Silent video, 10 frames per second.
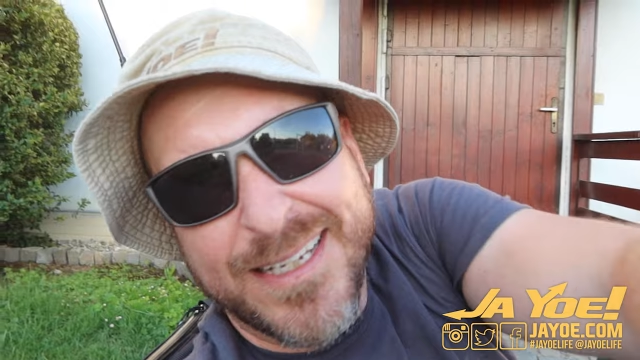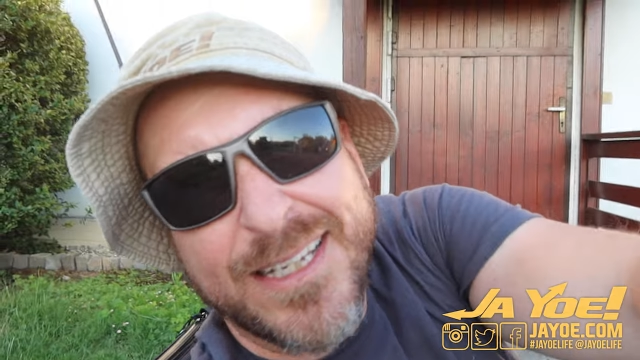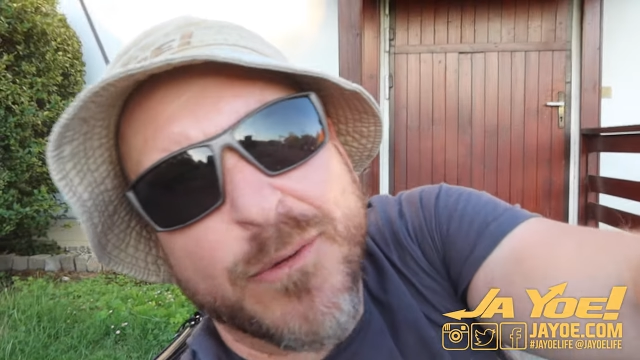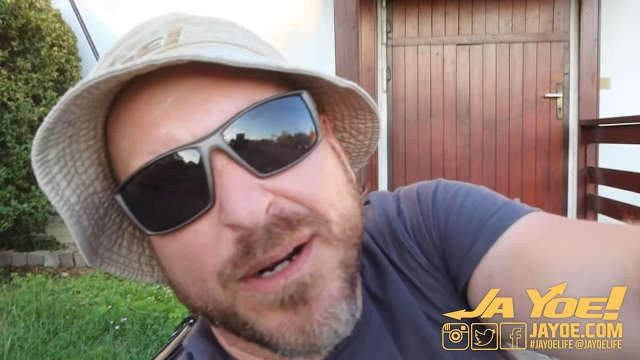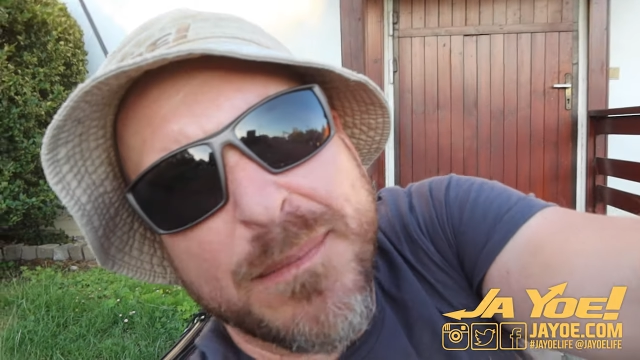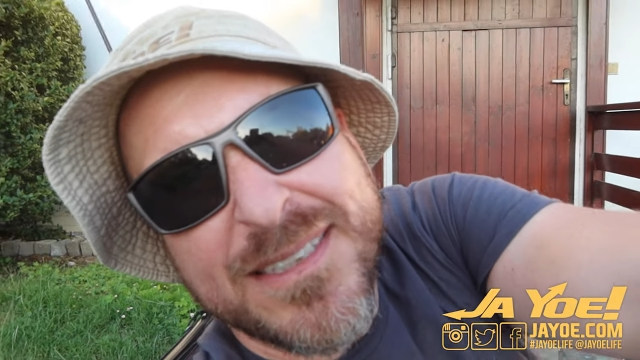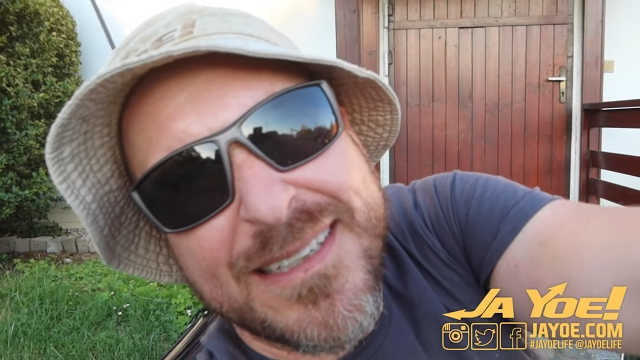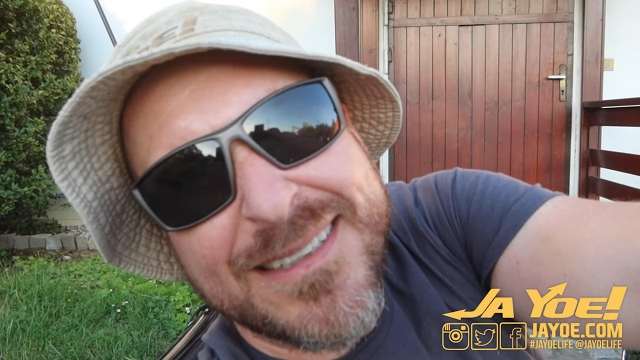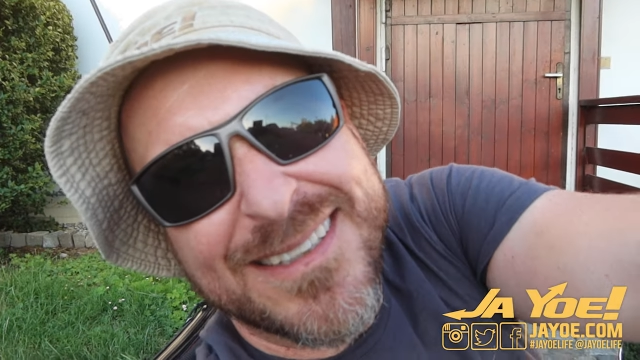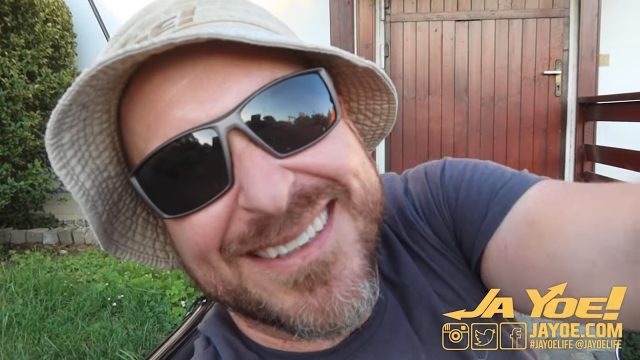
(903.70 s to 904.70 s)
you don't wanna miss
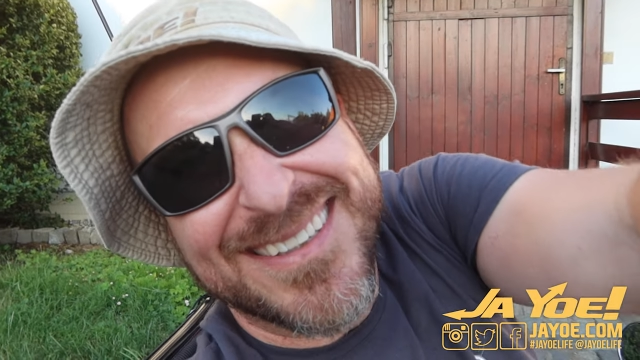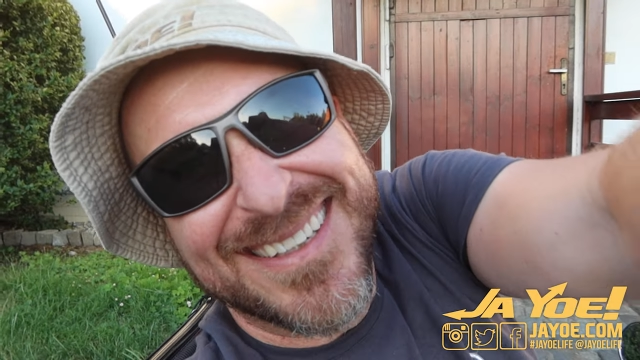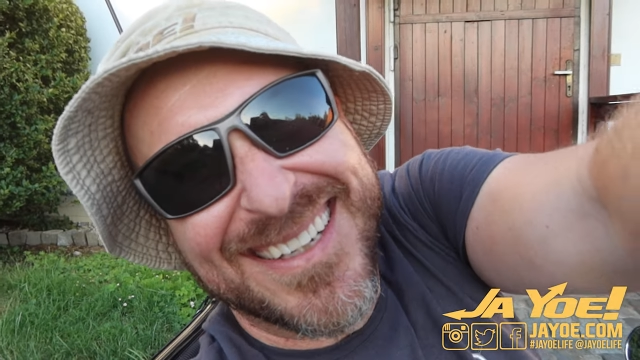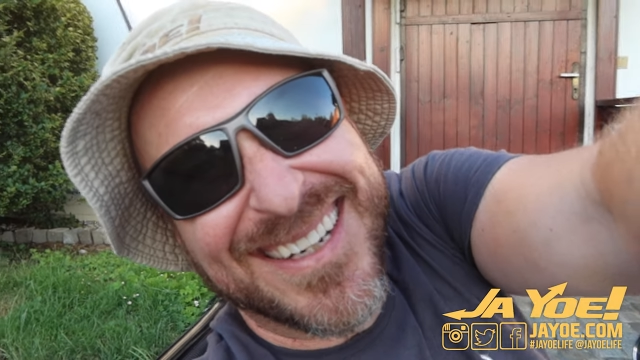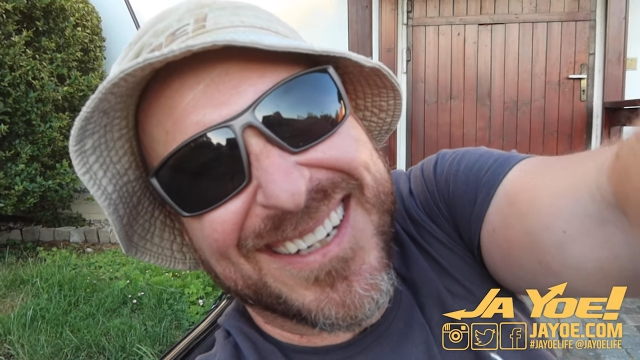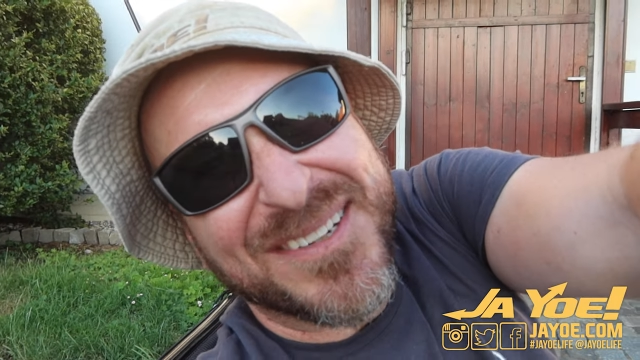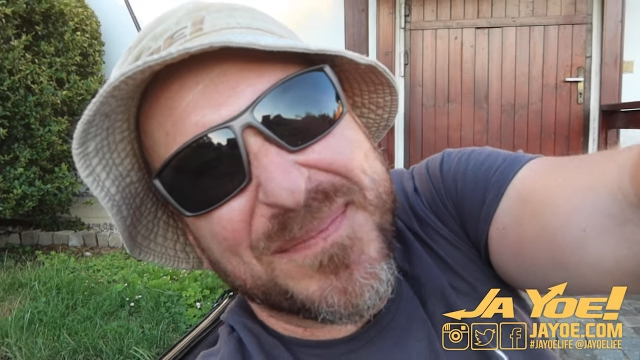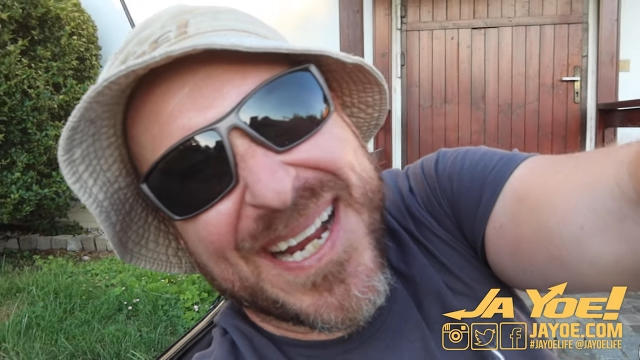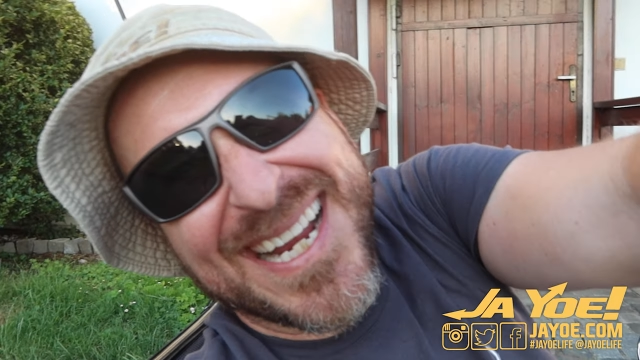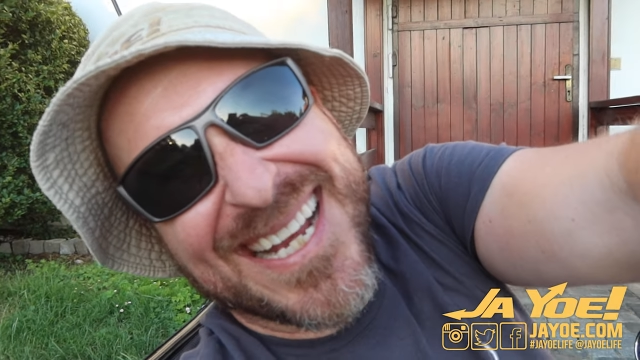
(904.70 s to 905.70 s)
it.
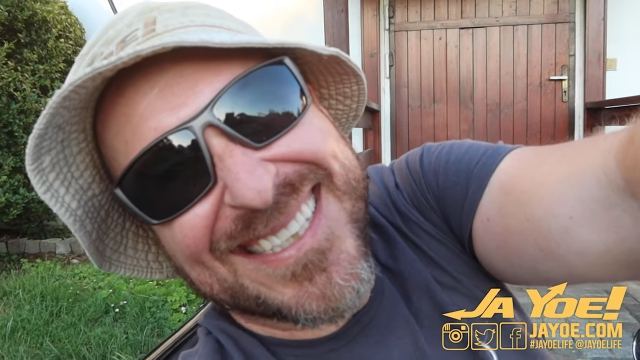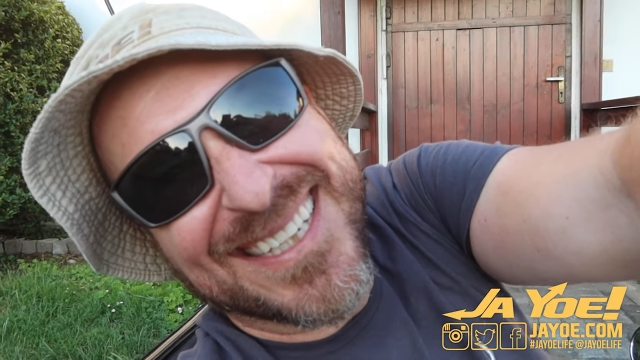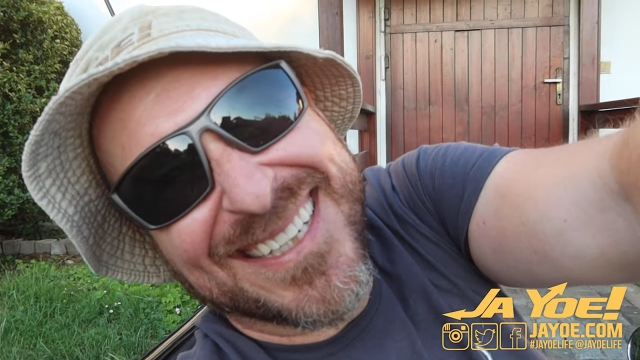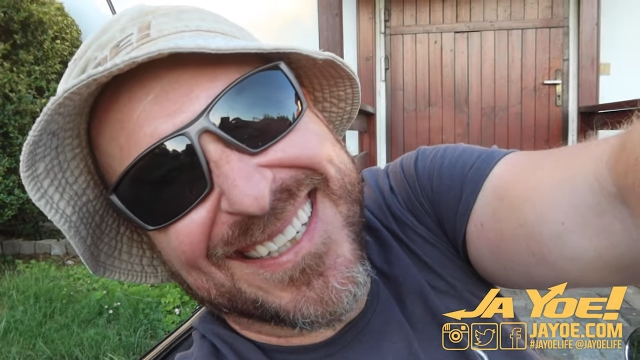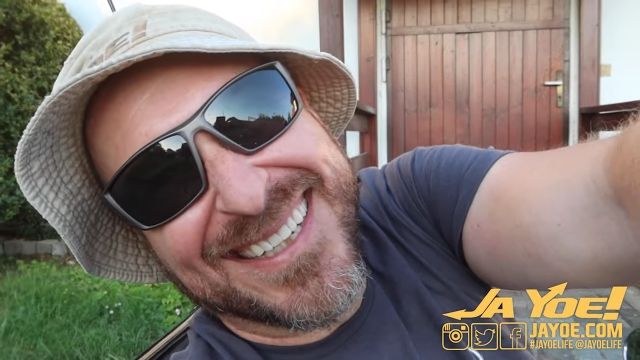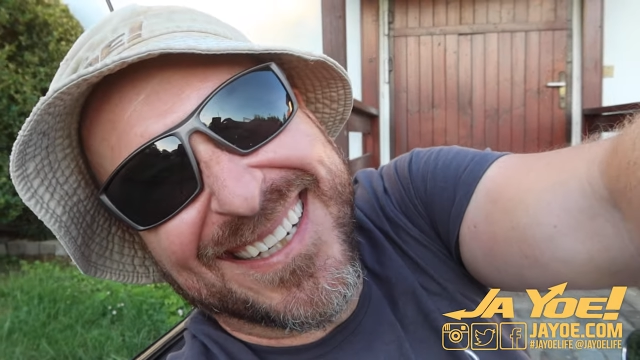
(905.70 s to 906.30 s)
Bye, guys.